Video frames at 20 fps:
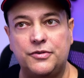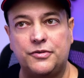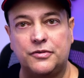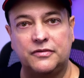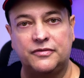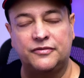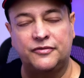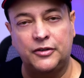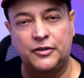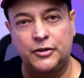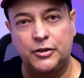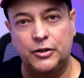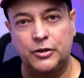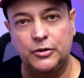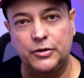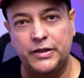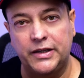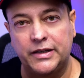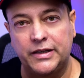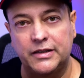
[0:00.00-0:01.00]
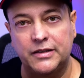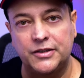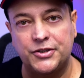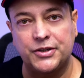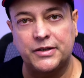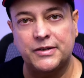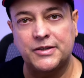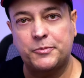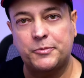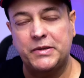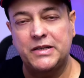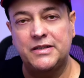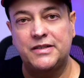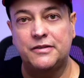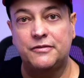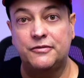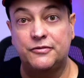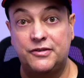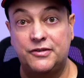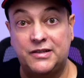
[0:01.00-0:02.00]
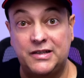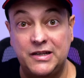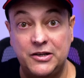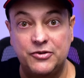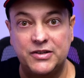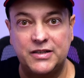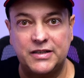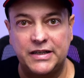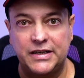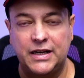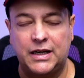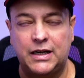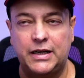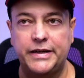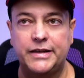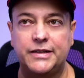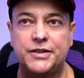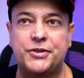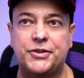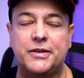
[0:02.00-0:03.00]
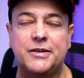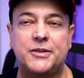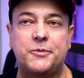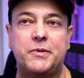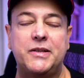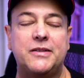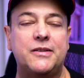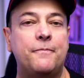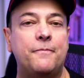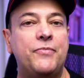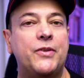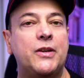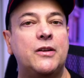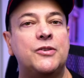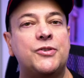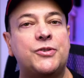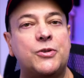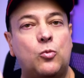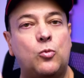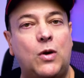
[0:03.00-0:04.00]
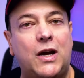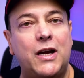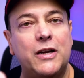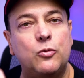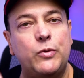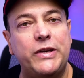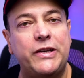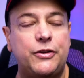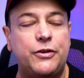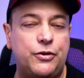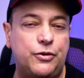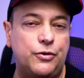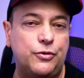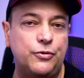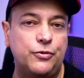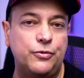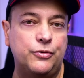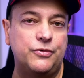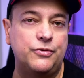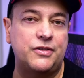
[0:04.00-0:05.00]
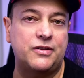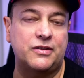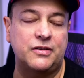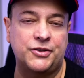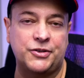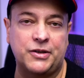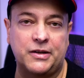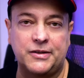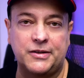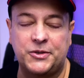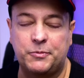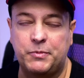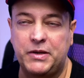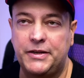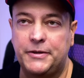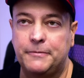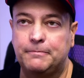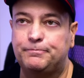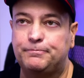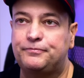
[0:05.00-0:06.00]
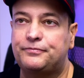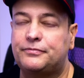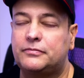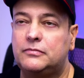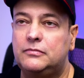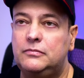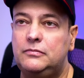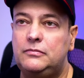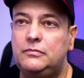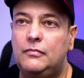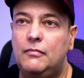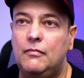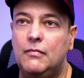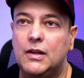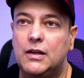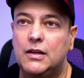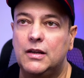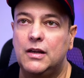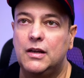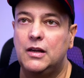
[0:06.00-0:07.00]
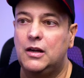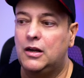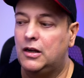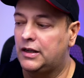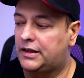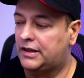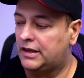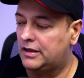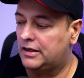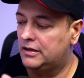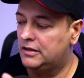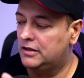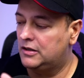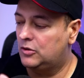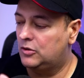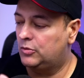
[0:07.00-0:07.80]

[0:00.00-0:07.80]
sort of low end shutter speeds and seriously high end shutter speeds. So why do we use the shutter speed? Okay,